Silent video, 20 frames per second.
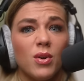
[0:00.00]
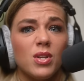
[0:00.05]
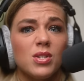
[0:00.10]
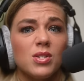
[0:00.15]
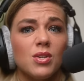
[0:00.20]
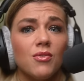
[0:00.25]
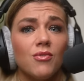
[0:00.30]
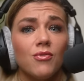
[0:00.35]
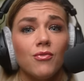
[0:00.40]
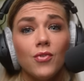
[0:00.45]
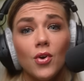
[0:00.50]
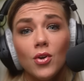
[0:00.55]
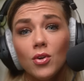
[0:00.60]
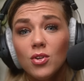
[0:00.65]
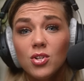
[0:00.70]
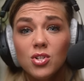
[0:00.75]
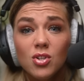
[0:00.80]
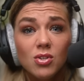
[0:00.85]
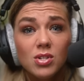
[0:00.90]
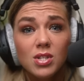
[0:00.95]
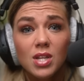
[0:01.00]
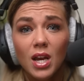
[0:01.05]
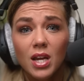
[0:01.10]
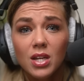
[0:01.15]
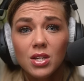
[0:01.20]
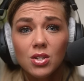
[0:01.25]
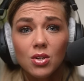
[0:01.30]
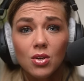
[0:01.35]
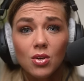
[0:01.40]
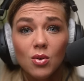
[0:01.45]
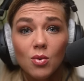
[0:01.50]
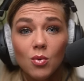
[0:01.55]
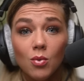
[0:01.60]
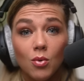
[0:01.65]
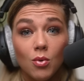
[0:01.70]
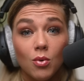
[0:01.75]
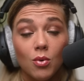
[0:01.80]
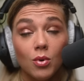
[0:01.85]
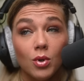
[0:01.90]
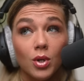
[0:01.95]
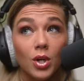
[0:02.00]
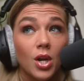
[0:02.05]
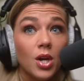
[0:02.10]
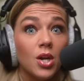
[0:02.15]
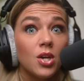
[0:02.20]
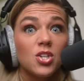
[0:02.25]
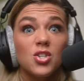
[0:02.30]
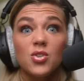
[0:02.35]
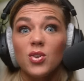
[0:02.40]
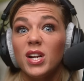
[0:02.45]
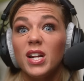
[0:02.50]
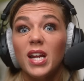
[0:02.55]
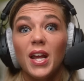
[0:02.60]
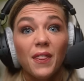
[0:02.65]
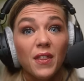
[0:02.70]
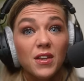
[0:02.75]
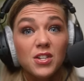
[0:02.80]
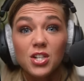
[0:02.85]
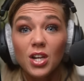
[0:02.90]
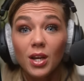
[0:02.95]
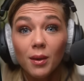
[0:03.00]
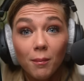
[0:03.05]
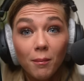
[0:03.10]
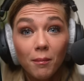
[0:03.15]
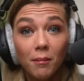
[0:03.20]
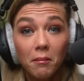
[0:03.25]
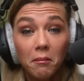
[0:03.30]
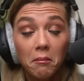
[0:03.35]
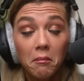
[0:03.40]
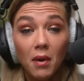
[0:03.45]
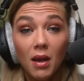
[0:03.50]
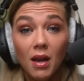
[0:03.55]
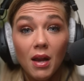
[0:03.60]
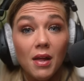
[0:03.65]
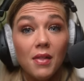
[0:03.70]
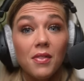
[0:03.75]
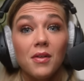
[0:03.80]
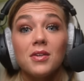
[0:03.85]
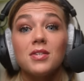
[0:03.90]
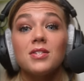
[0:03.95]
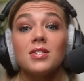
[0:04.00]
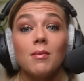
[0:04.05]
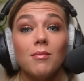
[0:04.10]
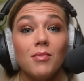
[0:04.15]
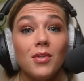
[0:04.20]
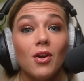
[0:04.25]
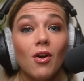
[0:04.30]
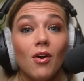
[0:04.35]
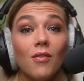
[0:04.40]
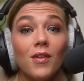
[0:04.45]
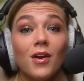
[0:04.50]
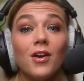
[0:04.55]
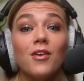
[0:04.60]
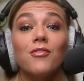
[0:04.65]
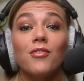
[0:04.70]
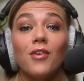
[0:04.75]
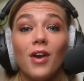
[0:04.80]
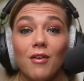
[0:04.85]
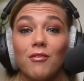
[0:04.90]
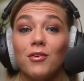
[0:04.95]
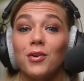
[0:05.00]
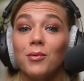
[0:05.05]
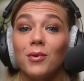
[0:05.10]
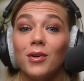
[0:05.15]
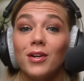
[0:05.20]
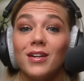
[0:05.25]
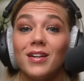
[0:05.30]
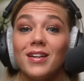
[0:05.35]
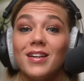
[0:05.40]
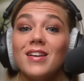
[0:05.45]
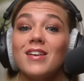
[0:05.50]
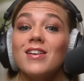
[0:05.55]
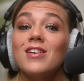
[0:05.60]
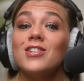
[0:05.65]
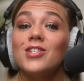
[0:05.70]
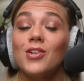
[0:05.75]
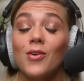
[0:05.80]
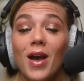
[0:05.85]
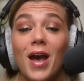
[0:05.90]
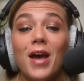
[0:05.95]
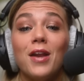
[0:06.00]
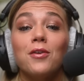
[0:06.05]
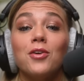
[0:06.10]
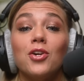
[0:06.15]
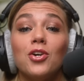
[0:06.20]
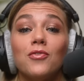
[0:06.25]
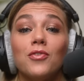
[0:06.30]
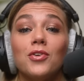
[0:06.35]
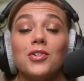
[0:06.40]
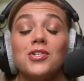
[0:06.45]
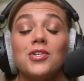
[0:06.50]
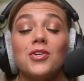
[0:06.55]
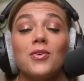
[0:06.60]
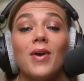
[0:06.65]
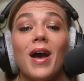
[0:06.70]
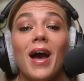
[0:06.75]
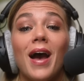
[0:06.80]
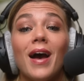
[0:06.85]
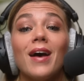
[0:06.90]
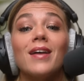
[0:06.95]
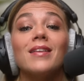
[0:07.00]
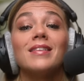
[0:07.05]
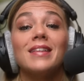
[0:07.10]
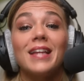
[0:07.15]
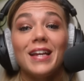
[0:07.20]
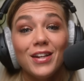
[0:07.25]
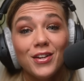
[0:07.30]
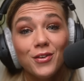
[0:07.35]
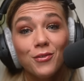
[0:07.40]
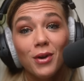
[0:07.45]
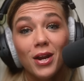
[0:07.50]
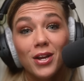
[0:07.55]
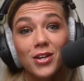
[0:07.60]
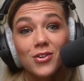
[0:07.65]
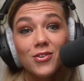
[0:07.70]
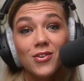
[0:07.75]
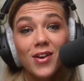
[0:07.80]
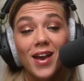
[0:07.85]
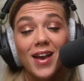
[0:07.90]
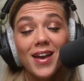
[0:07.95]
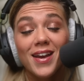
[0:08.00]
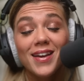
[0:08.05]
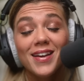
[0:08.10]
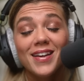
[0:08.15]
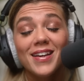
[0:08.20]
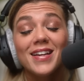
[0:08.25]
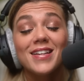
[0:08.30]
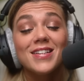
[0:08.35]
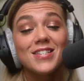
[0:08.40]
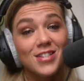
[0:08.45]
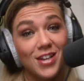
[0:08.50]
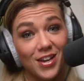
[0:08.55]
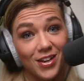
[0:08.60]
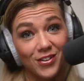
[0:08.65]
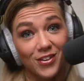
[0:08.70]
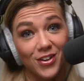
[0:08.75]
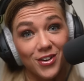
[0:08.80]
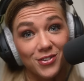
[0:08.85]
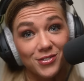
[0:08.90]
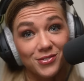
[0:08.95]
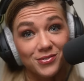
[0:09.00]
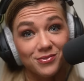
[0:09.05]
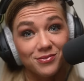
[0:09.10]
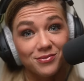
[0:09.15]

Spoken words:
it's photo shoots that I do or training at the gym, there's something on there for everyone. So head on over to @LadyRayUK and say hello.